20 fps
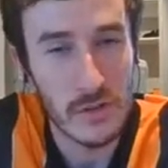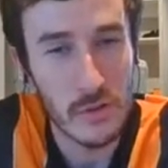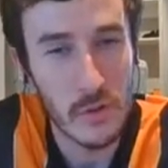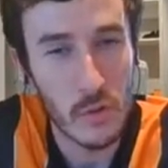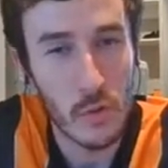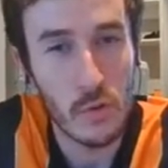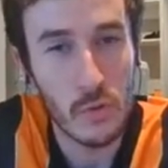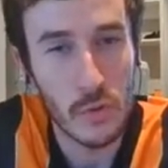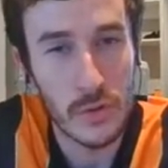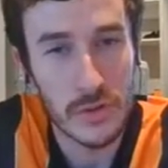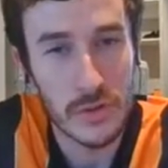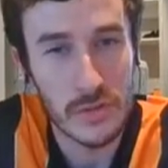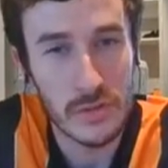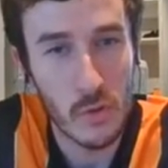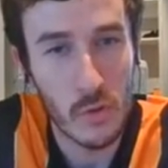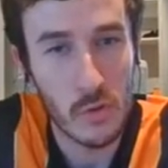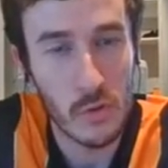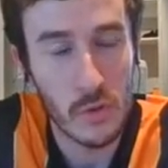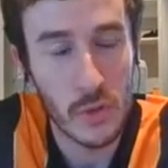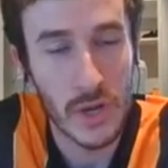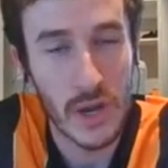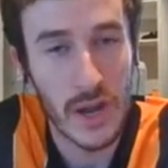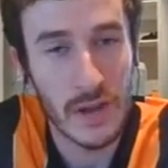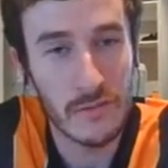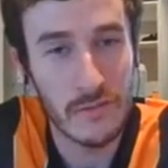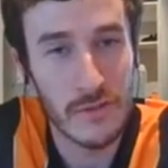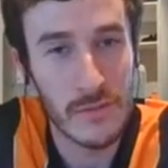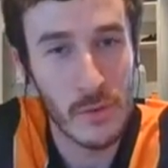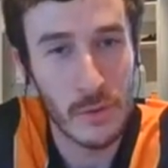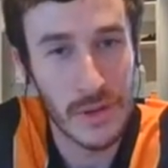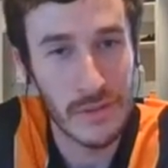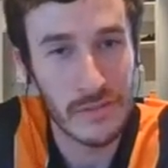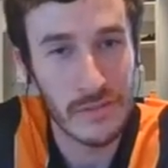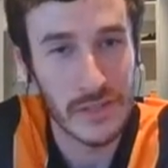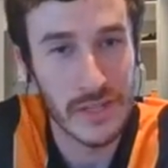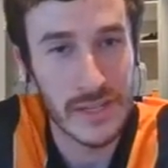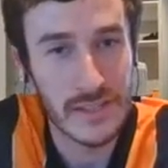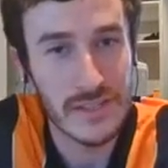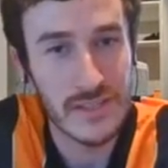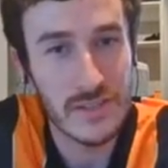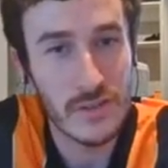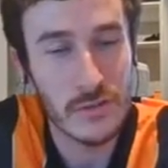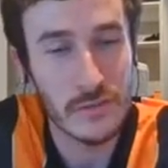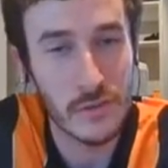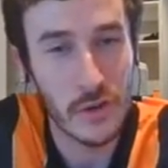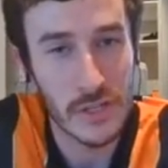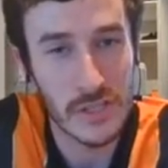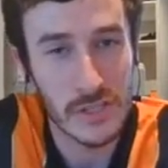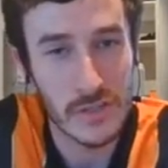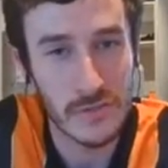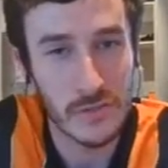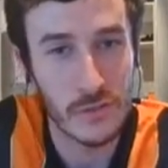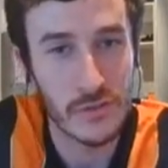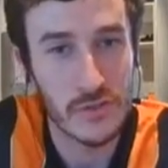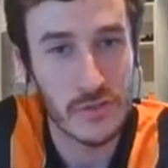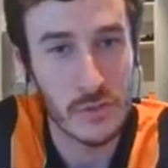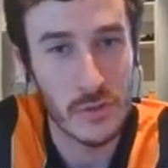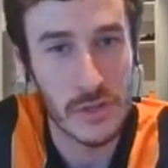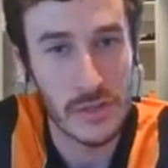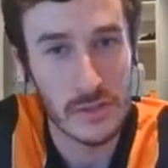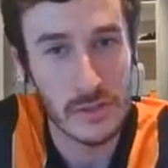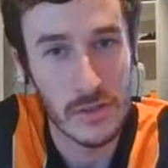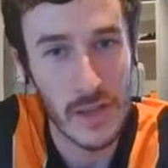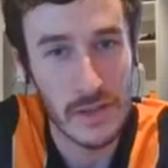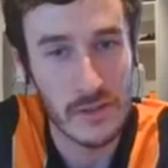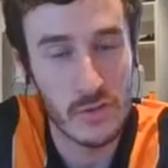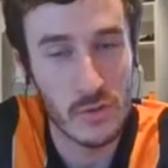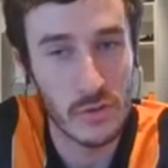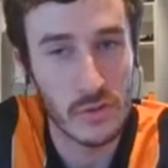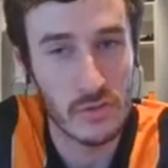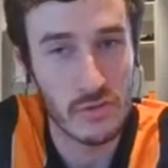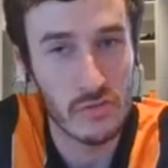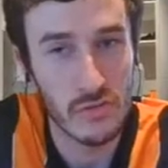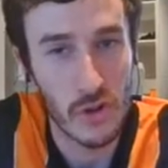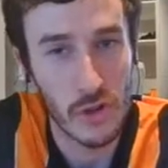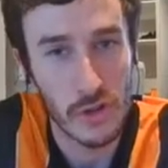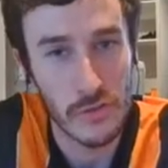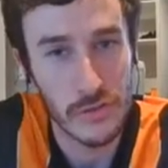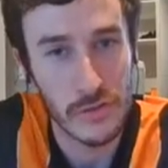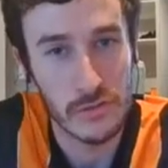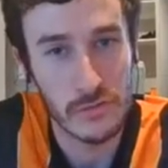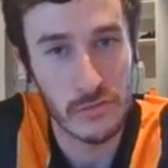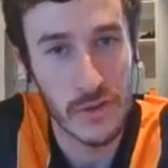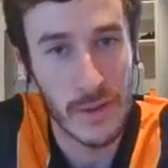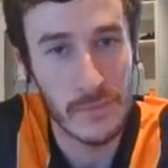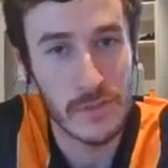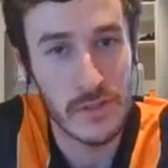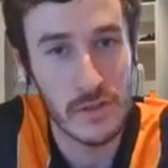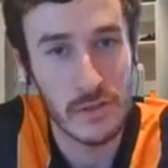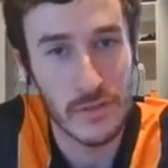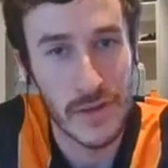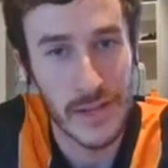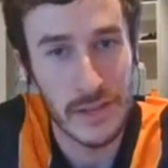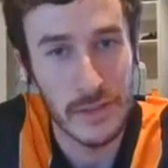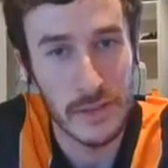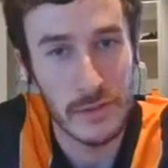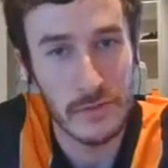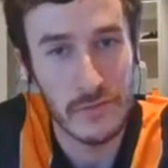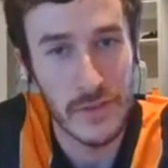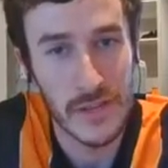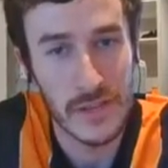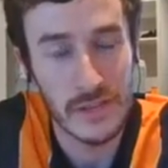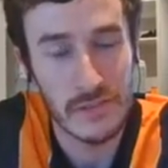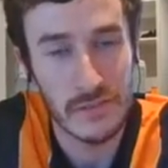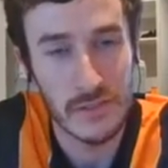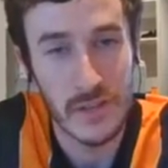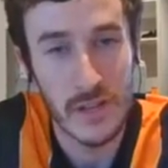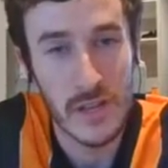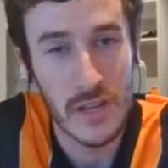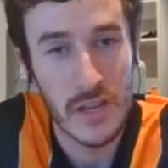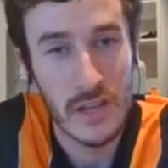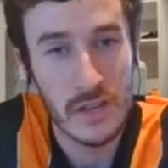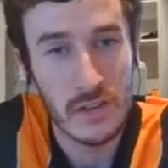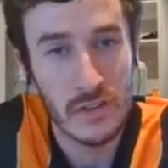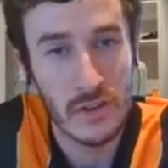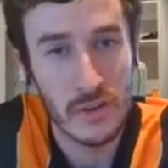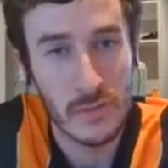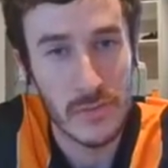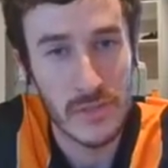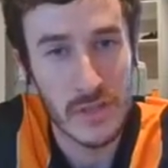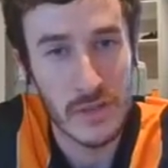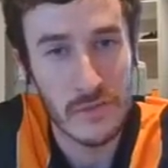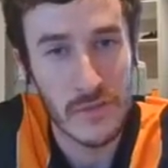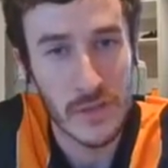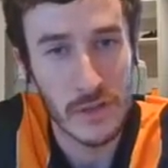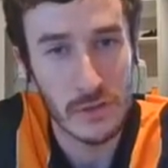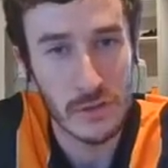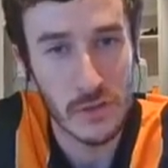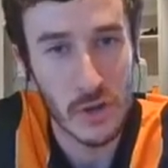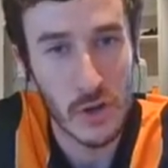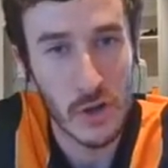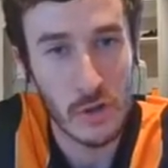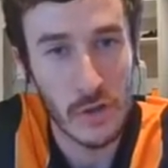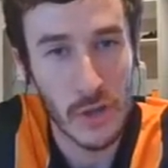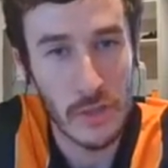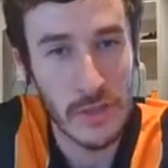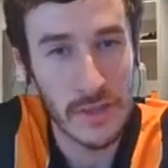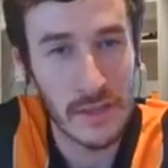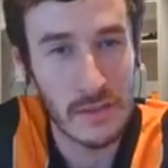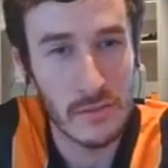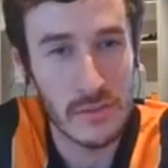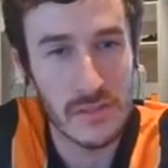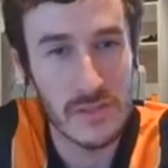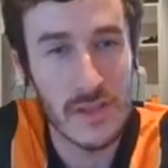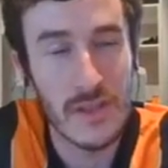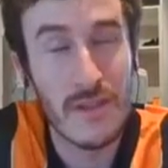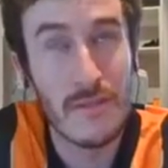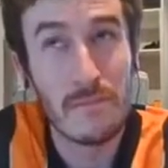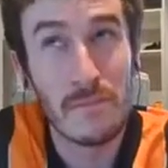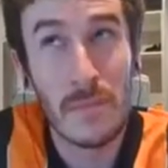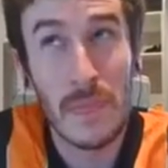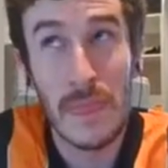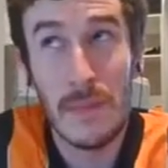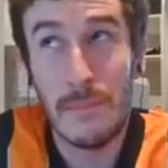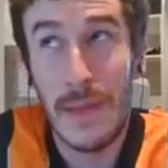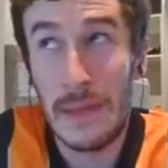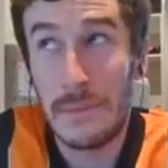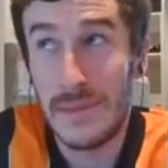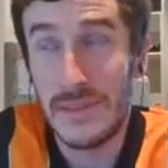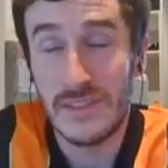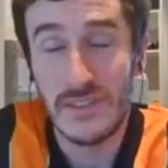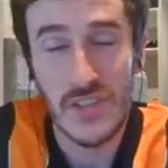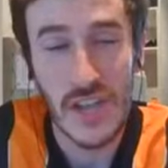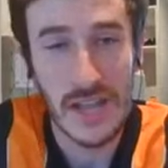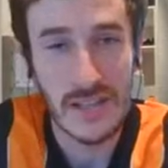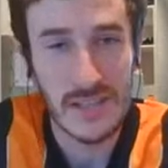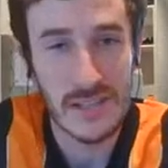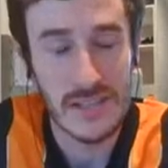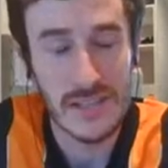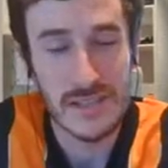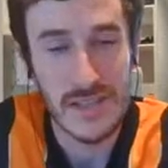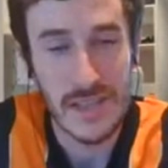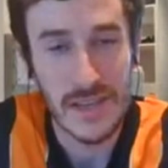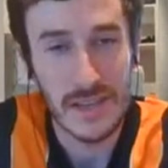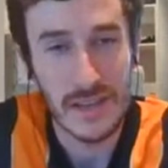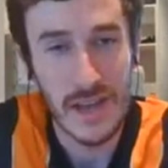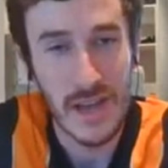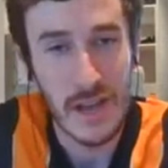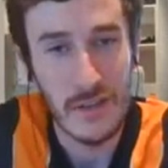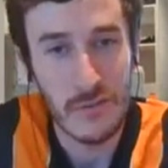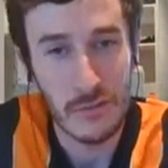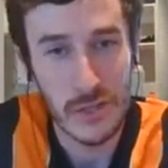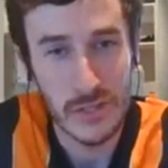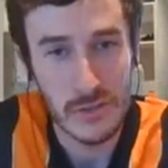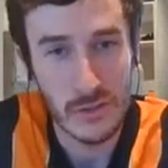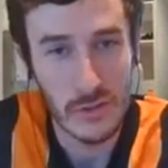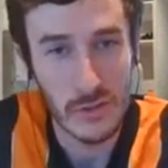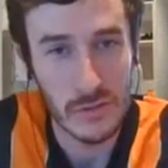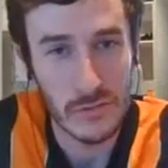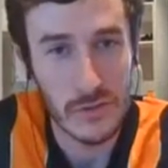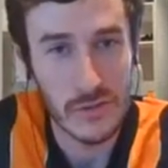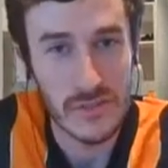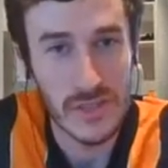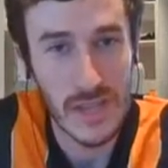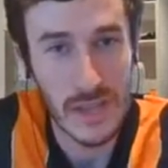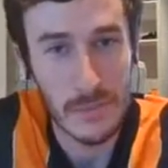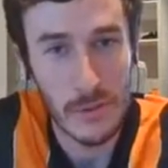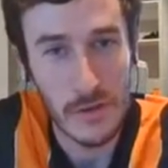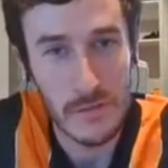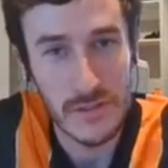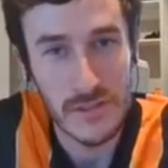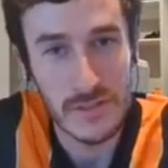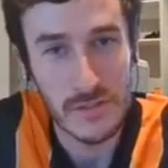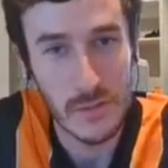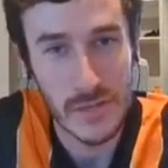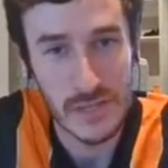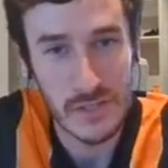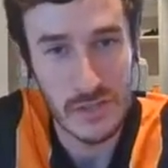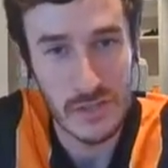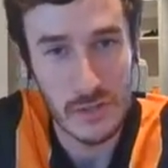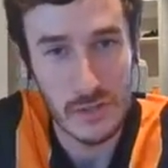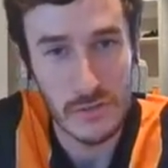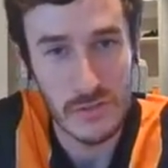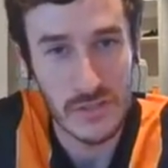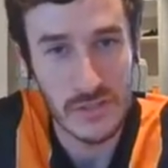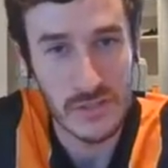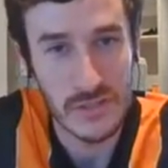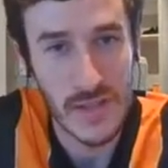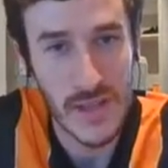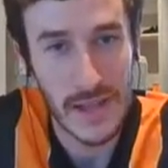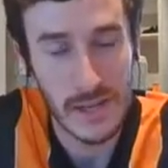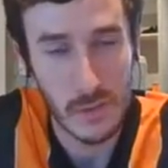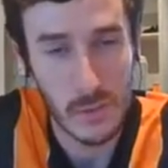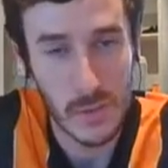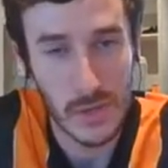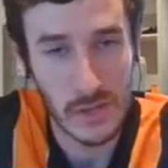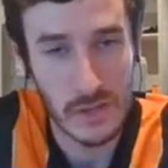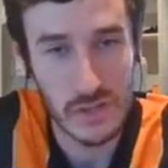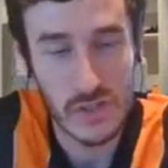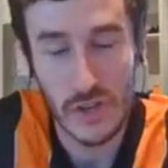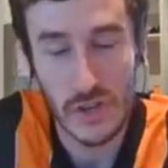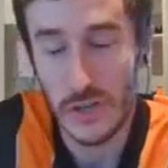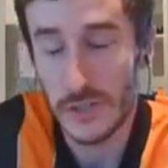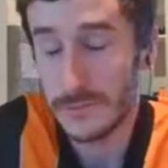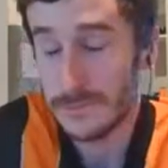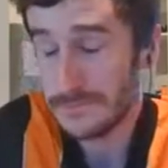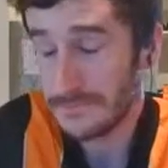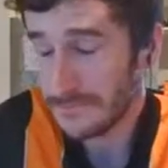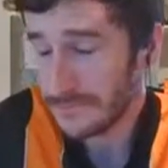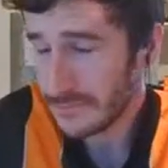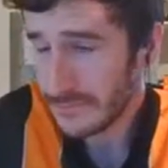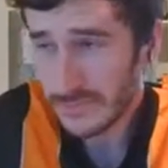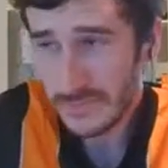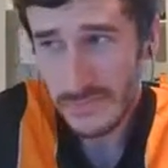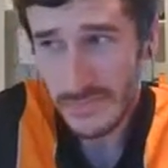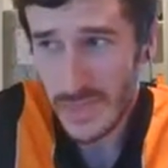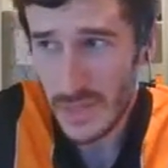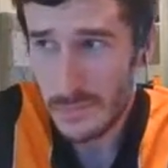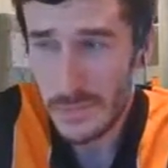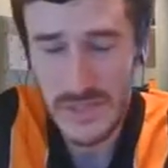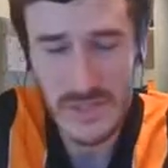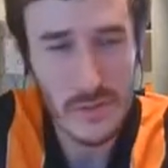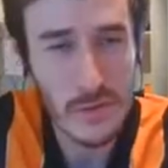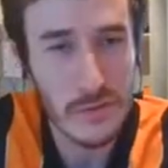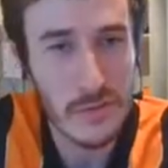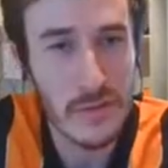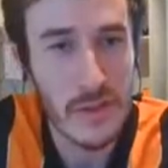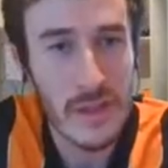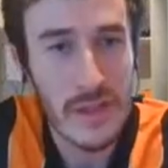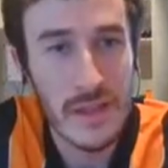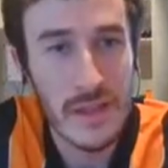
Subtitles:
awkward height for him or whatever, and he just sort of got his foot to it and took control of it and wrapped it around the defender and got himself in on goal. I think it was maybe his chance in the second half where he took a few step overs when he should have just had a quicker shot. But sort of,